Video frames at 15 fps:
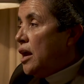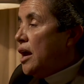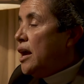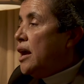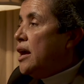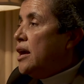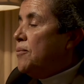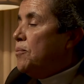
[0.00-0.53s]

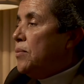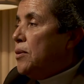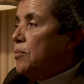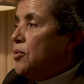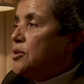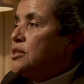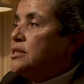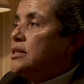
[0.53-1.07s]
and
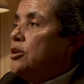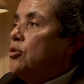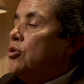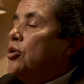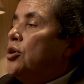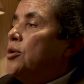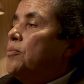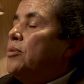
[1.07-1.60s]
people see
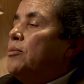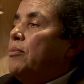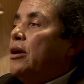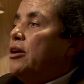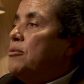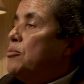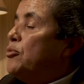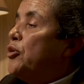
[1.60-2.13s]
her
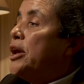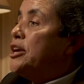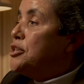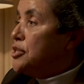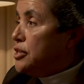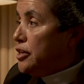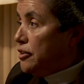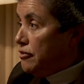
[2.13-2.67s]
preparing prayer
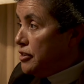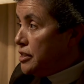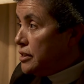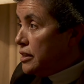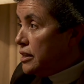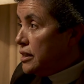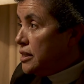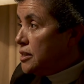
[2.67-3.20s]

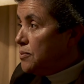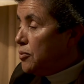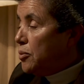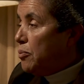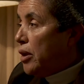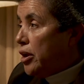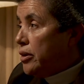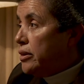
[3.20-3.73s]
services,
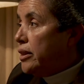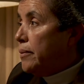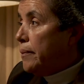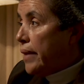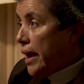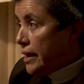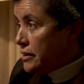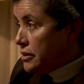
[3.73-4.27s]
preparing the
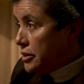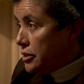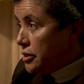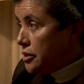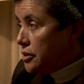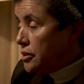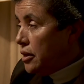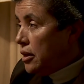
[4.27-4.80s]

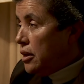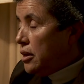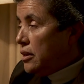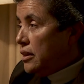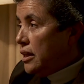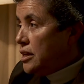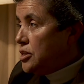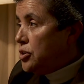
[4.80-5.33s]
masses.
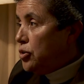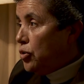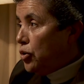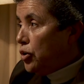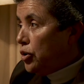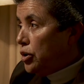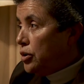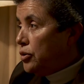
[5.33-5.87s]
They see
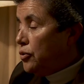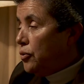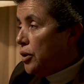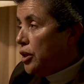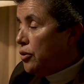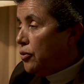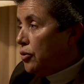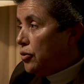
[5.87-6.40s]
her
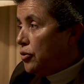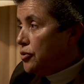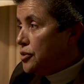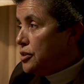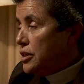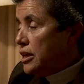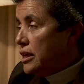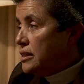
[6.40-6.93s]
doing all those
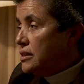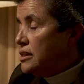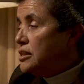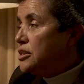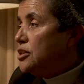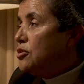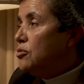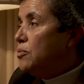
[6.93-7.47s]
things.
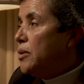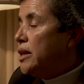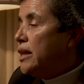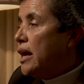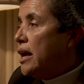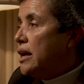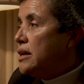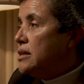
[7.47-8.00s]
Sister
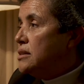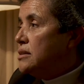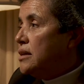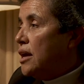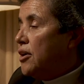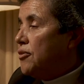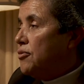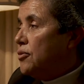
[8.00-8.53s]
Lupita is
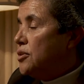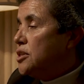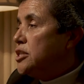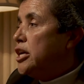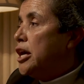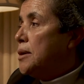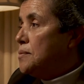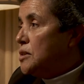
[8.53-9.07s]
a full-time